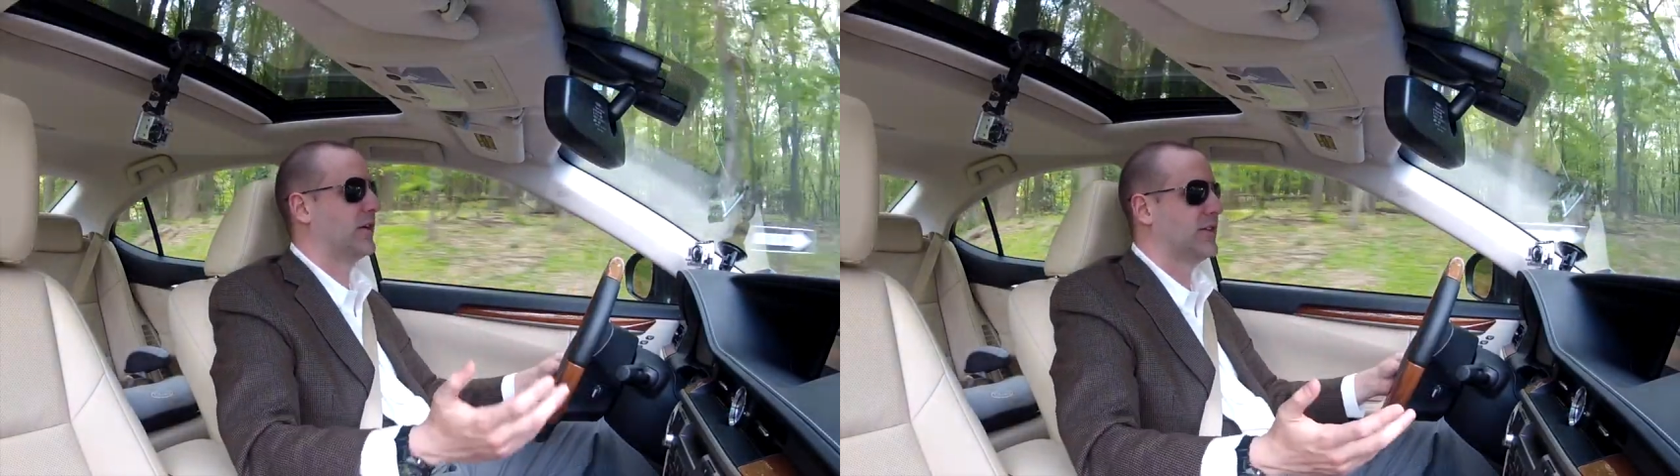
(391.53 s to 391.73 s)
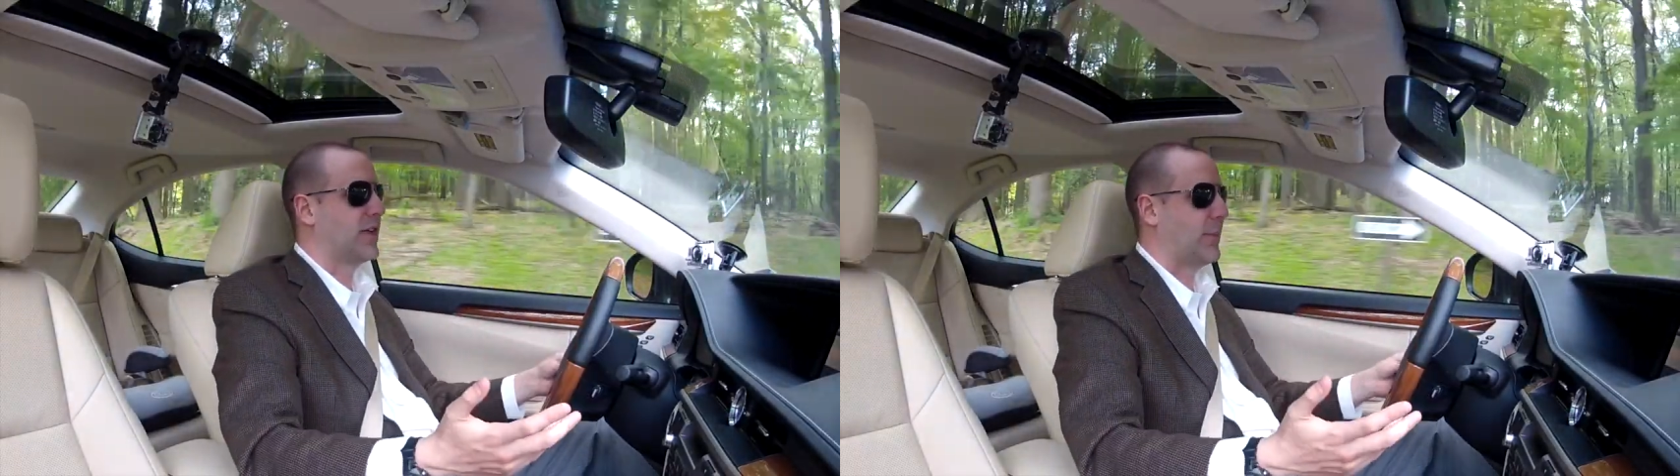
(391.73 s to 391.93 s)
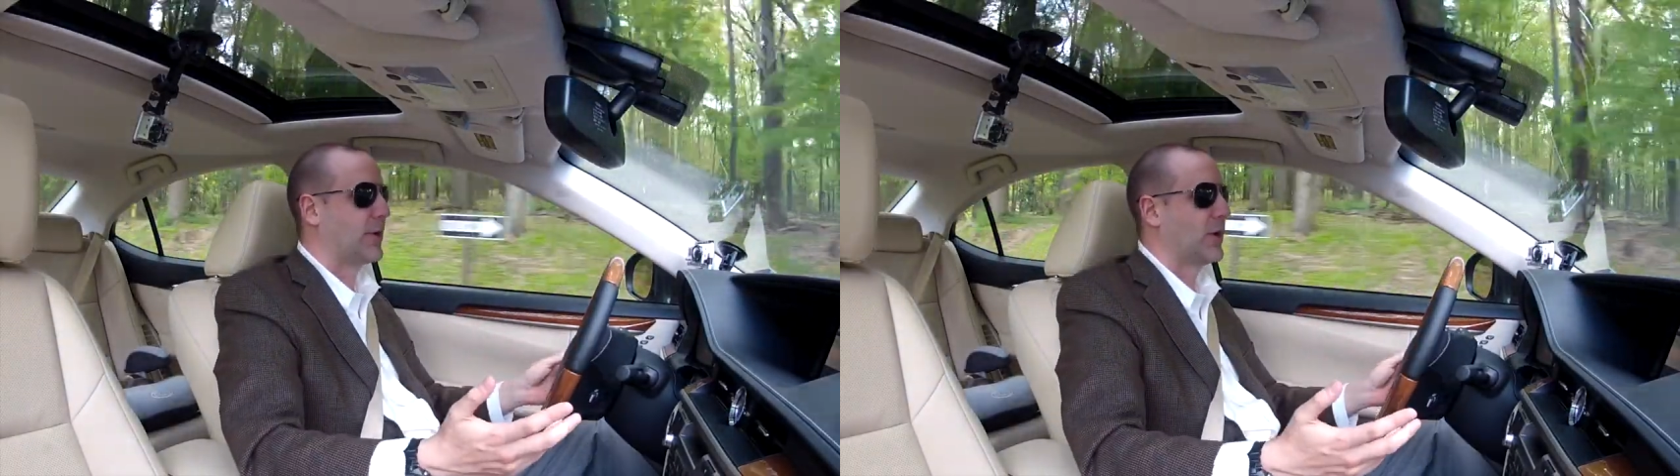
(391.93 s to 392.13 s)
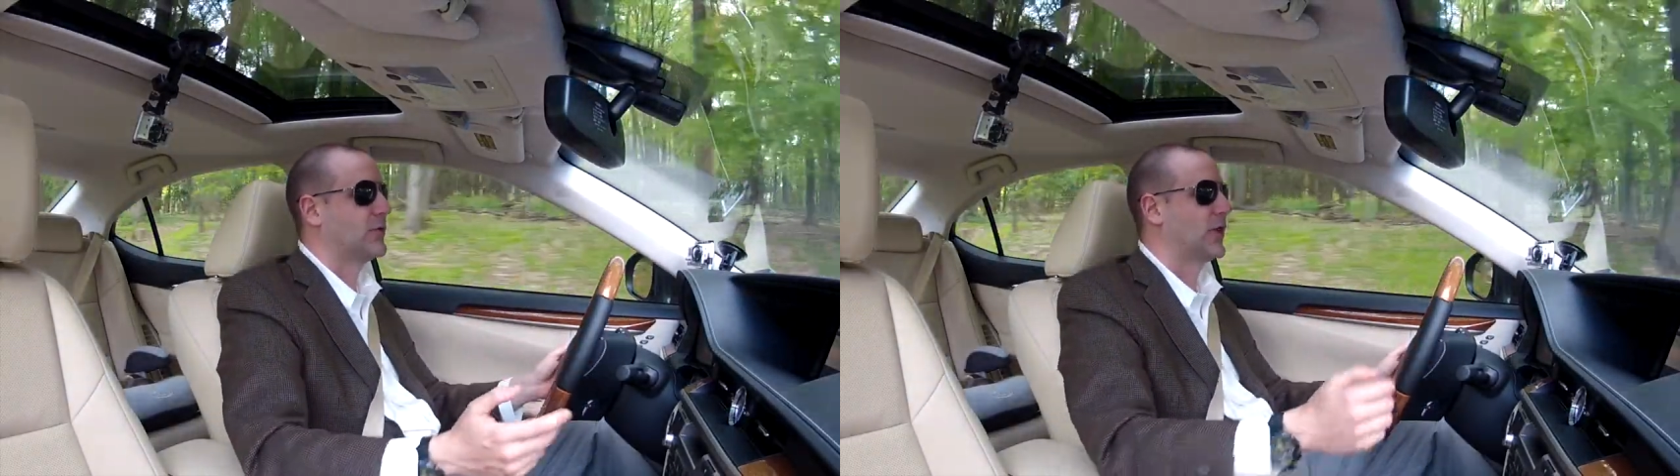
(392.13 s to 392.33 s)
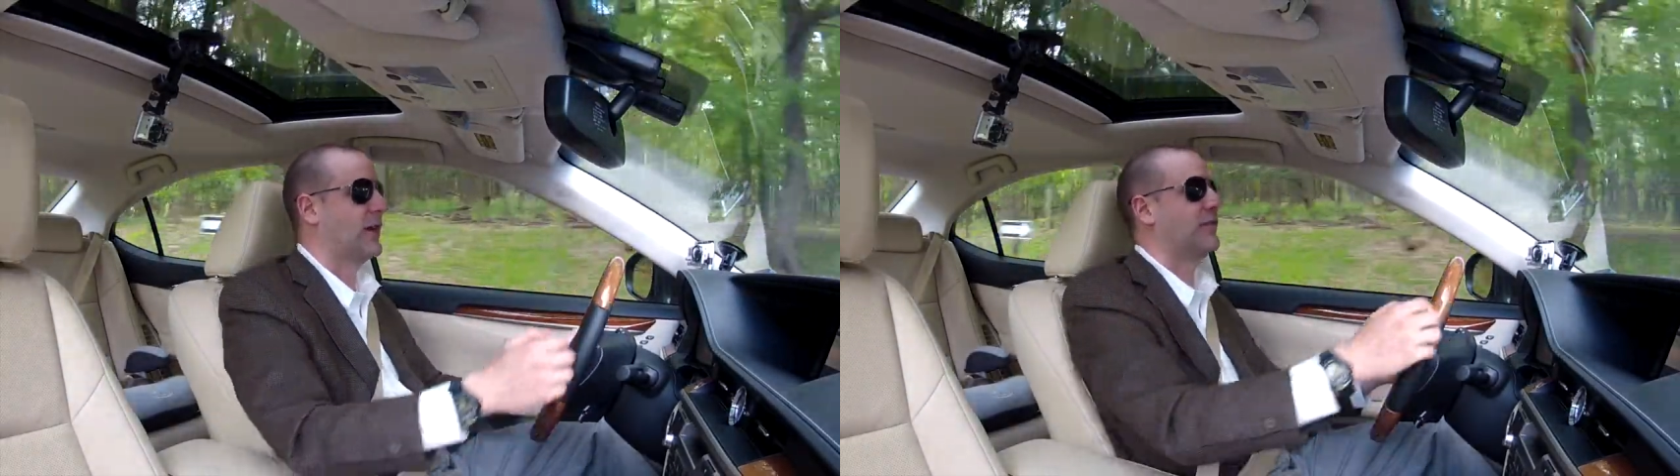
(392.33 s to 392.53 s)
or in stop-and-go
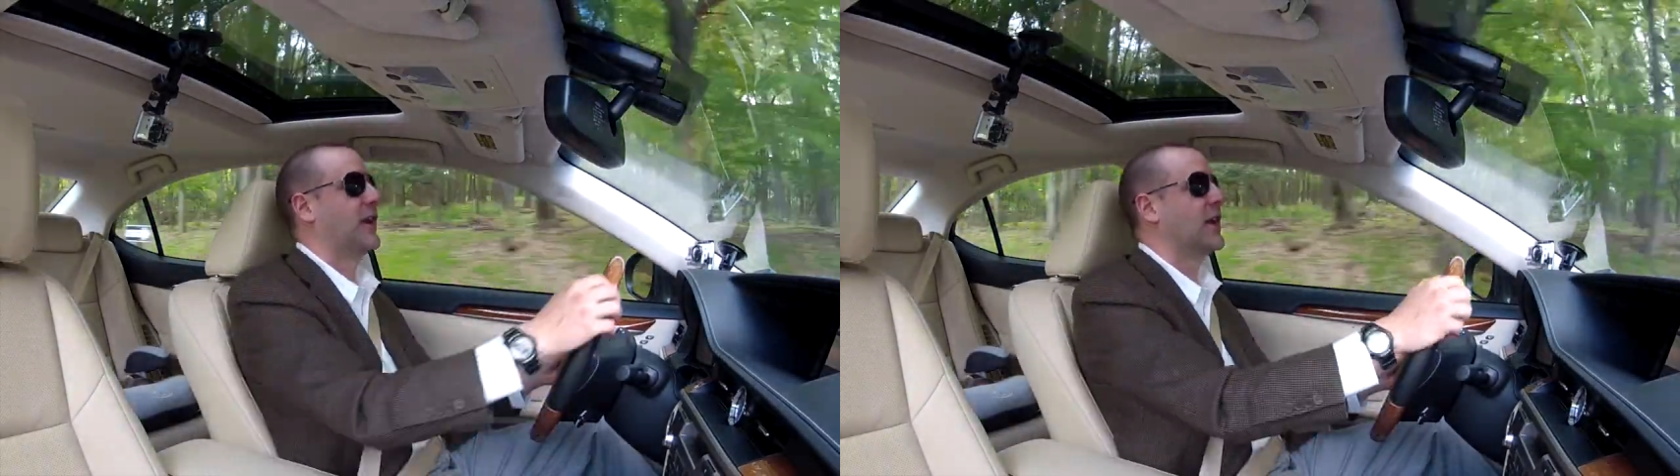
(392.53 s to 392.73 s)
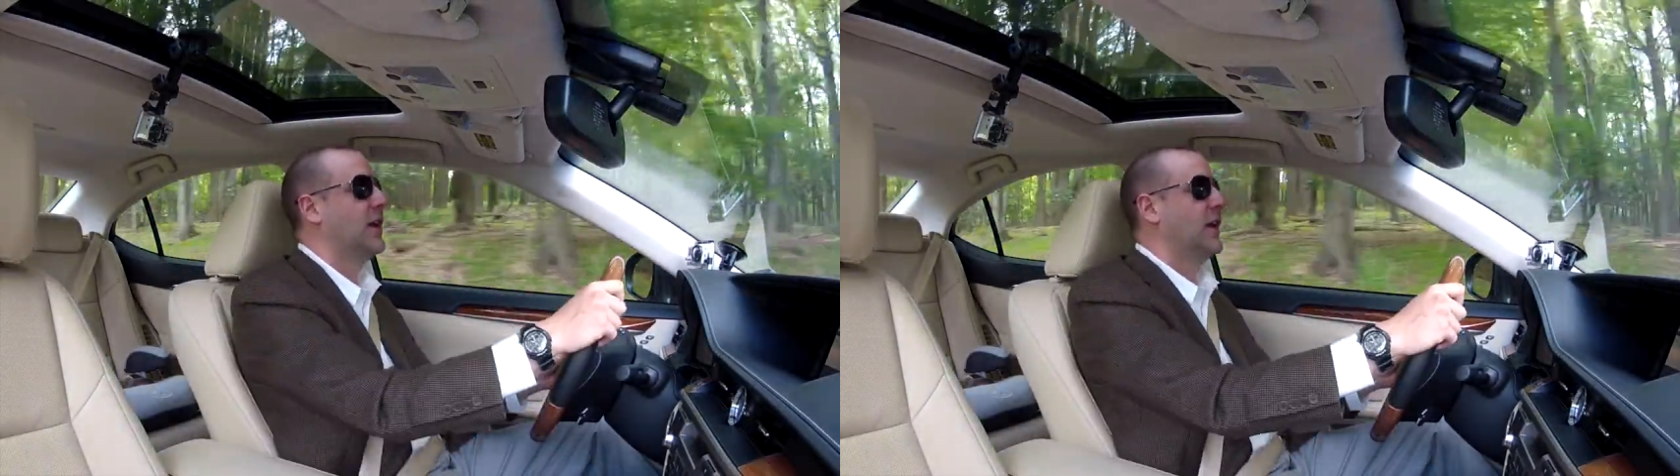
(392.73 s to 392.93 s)
traffic,